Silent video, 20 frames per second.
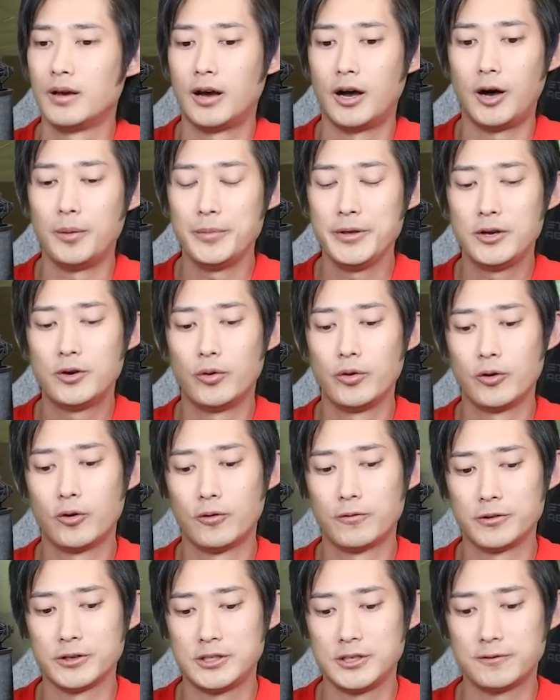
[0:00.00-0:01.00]
I'll be going
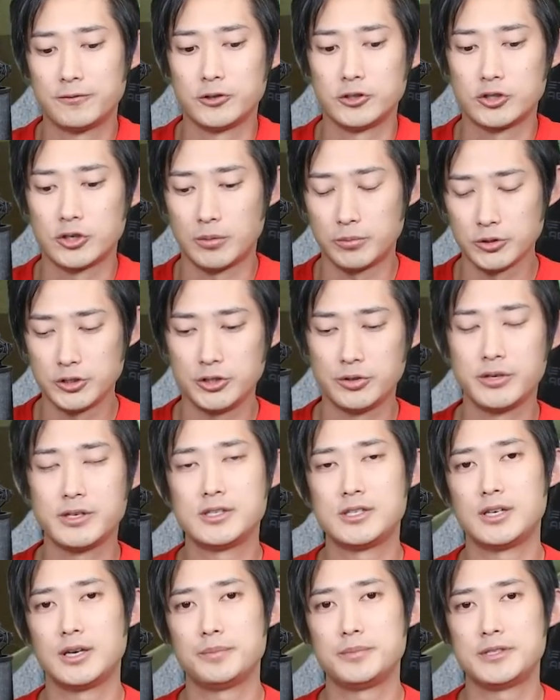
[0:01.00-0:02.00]
over different troubleshooting
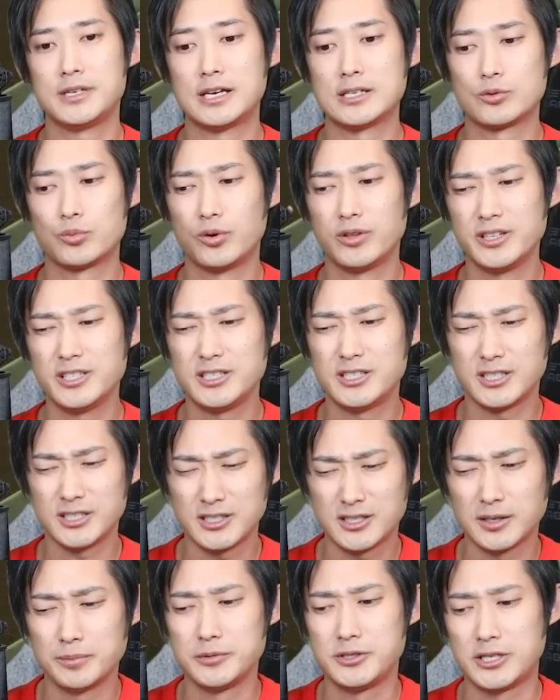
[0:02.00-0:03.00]
tips as well as
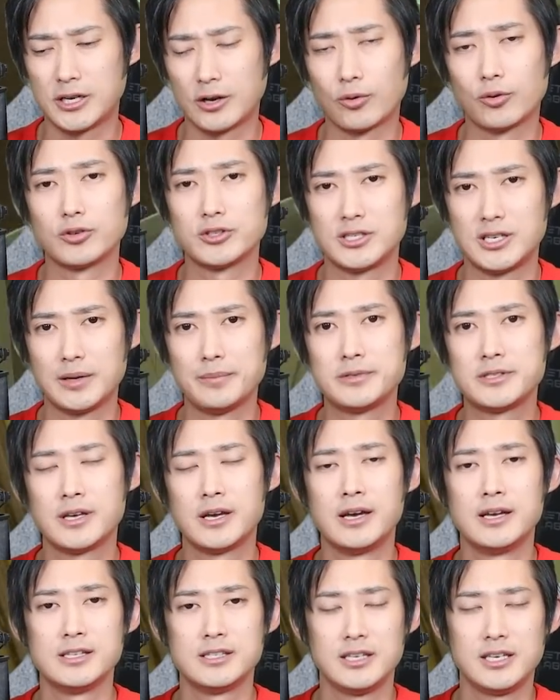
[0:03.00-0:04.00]
just some general tips
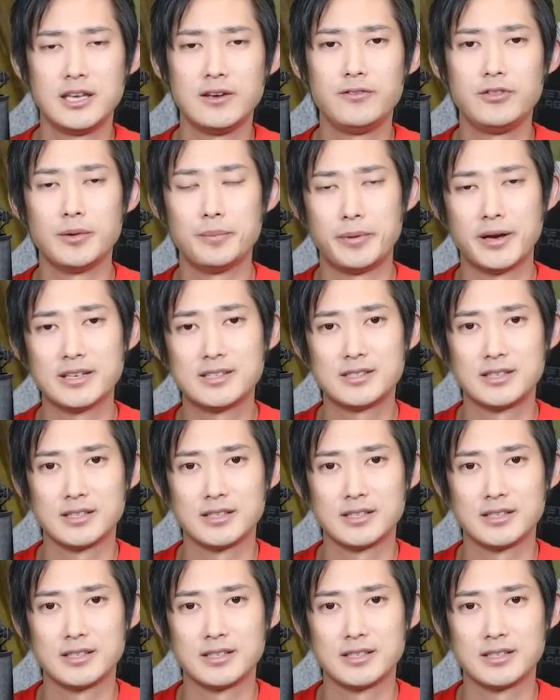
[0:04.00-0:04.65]
to give you the best